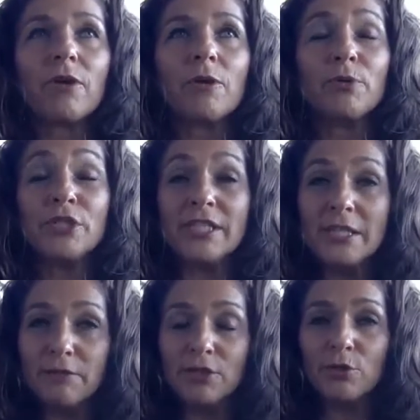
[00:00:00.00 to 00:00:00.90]

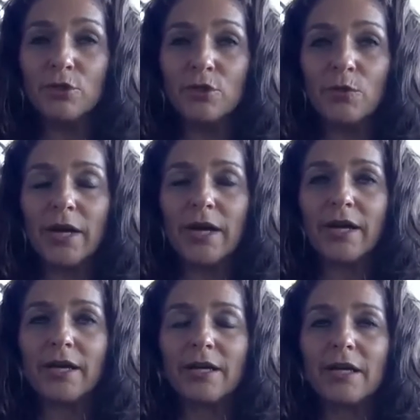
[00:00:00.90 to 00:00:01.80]
perceive a certain
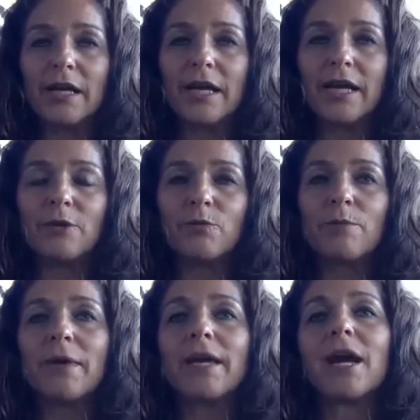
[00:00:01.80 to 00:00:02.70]
way, and we
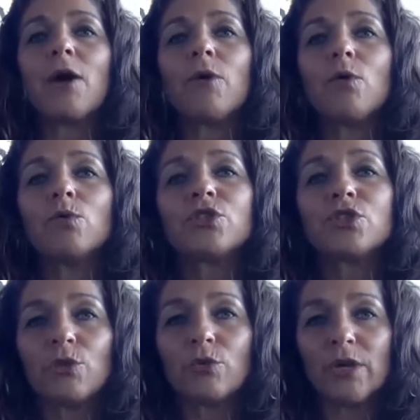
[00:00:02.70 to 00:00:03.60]
make our own
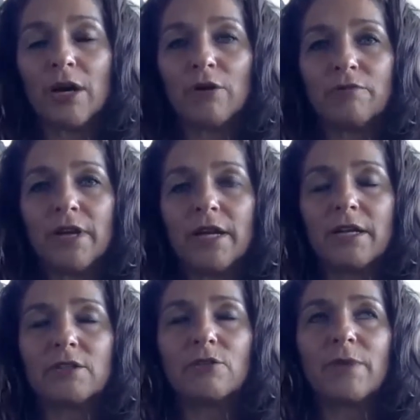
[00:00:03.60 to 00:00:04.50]
story out of it.
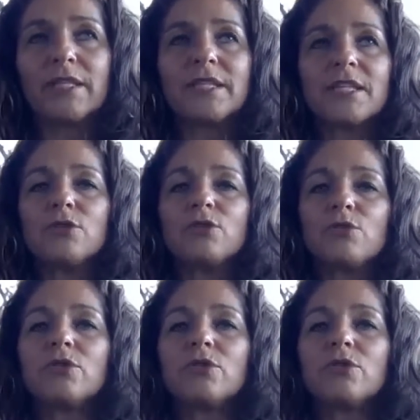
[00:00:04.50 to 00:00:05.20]
So basically you do the